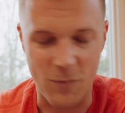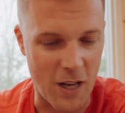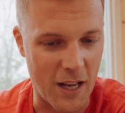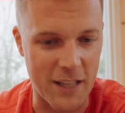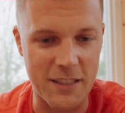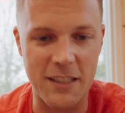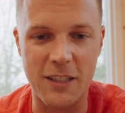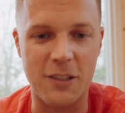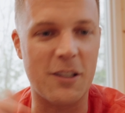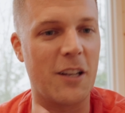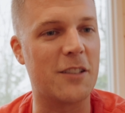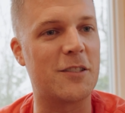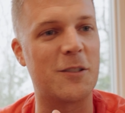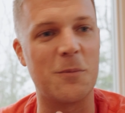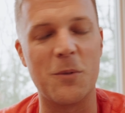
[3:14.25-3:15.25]
ideal
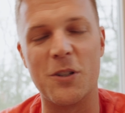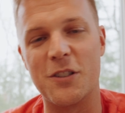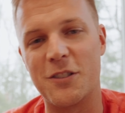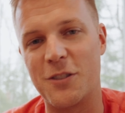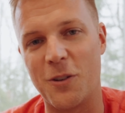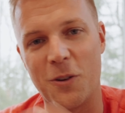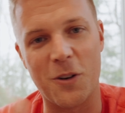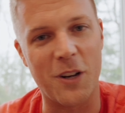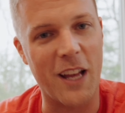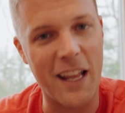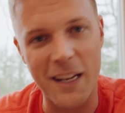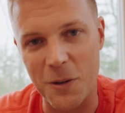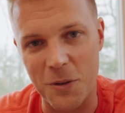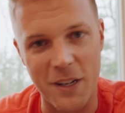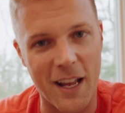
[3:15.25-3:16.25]
customers or
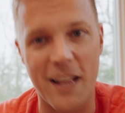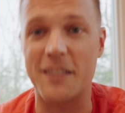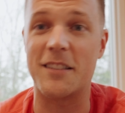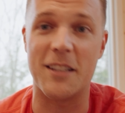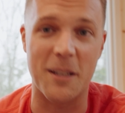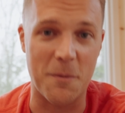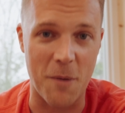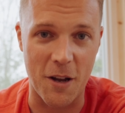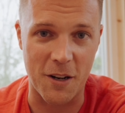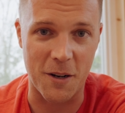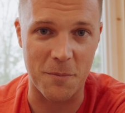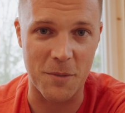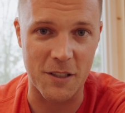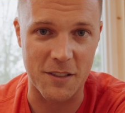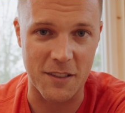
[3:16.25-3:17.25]
anyone asking about our
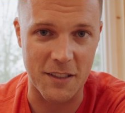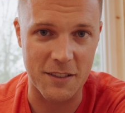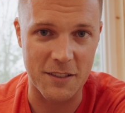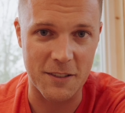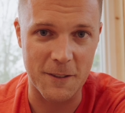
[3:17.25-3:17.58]
business.